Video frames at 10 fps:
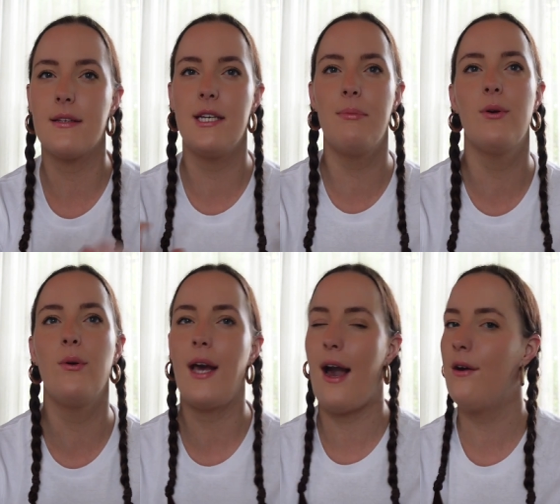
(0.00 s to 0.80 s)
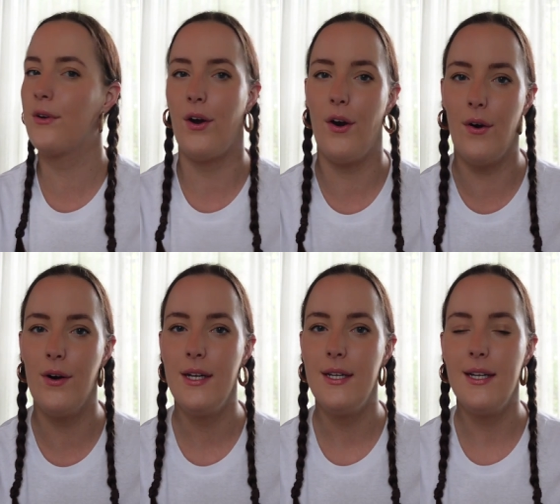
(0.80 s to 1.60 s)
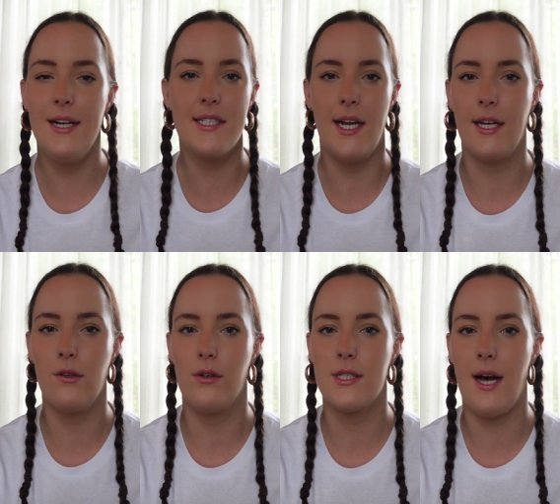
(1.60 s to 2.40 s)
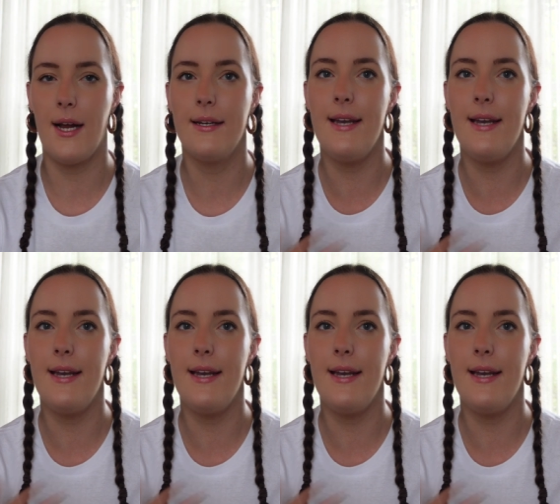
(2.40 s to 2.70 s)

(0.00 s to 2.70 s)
typical cowgirl aesthetic looks like.